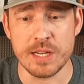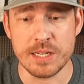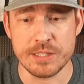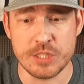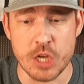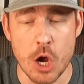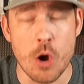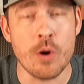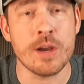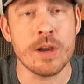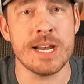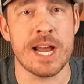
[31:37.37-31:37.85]

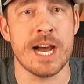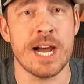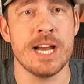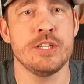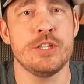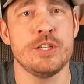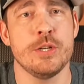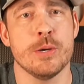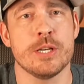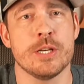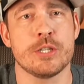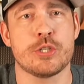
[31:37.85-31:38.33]

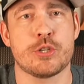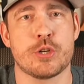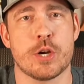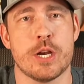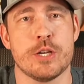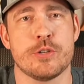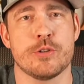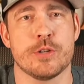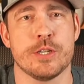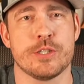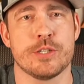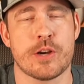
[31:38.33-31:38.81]
tokenized US
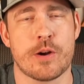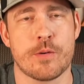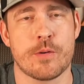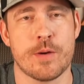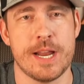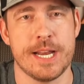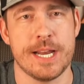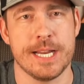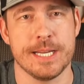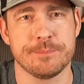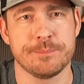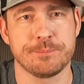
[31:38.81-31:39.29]
Treasuries
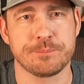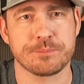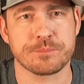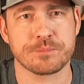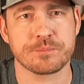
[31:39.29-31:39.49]
already.